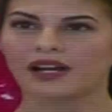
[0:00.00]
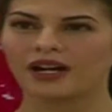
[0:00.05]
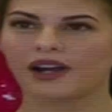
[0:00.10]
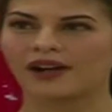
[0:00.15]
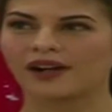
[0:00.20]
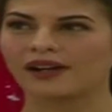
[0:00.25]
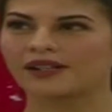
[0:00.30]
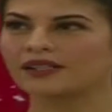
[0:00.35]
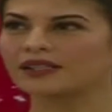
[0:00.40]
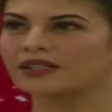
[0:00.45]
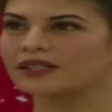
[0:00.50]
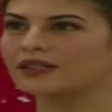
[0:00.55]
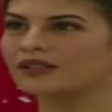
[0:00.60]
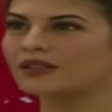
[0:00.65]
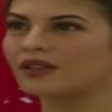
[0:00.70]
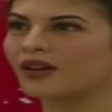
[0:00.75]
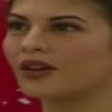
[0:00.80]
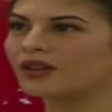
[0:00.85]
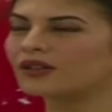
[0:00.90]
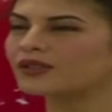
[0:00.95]

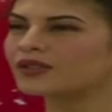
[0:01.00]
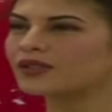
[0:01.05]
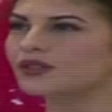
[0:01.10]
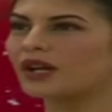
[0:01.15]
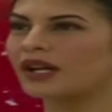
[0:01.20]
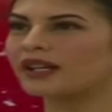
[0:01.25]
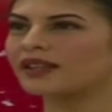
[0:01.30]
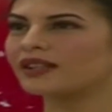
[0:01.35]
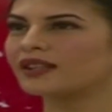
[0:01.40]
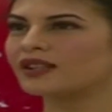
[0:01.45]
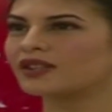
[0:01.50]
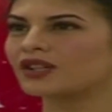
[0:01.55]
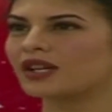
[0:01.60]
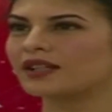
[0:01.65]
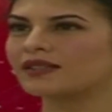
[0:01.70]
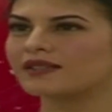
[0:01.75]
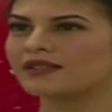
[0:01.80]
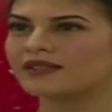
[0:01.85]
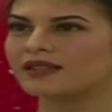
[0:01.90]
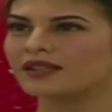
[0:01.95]
Also, I think
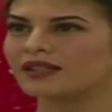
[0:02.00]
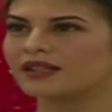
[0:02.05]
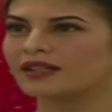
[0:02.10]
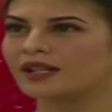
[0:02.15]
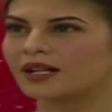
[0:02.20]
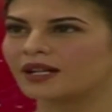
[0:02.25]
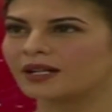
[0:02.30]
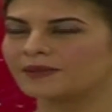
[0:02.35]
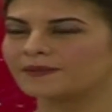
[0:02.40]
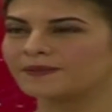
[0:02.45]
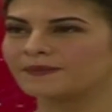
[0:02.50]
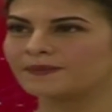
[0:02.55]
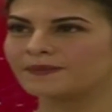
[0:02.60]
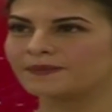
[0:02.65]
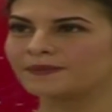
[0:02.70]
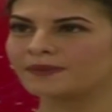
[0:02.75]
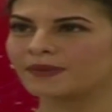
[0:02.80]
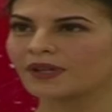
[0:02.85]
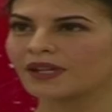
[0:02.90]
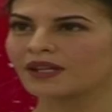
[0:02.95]
just the
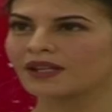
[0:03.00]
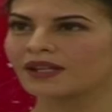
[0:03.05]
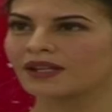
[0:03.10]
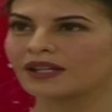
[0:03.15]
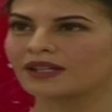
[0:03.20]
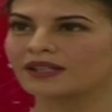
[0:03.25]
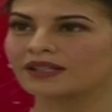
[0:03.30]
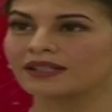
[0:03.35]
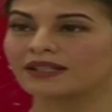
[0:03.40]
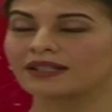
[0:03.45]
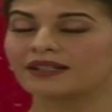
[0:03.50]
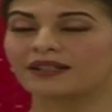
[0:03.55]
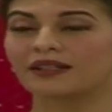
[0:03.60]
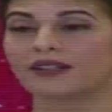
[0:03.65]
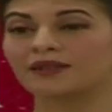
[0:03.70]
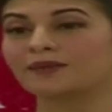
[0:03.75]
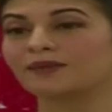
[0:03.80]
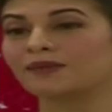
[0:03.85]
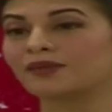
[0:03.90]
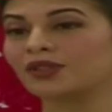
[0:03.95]

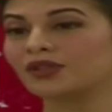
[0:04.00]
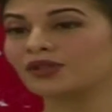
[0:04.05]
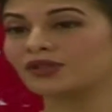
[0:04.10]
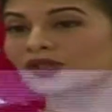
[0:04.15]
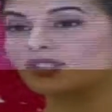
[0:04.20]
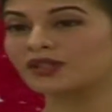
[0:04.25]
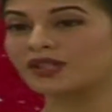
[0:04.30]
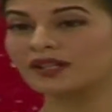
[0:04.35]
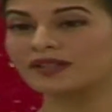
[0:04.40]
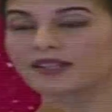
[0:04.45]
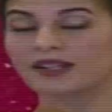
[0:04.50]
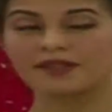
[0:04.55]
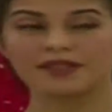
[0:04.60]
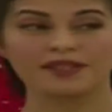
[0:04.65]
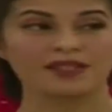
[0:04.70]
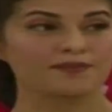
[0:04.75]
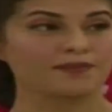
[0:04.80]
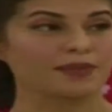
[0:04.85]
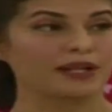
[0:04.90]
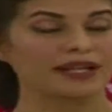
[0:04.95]
you know, there's a
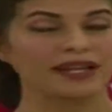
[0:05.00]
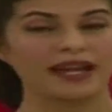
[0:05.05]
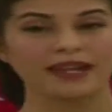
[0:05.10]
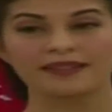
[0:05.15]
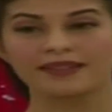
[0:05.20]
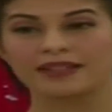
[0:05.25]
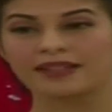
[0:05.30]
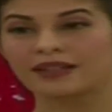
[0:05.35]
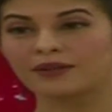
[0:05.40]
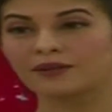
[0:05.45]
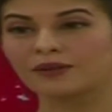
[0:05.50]
spaghetti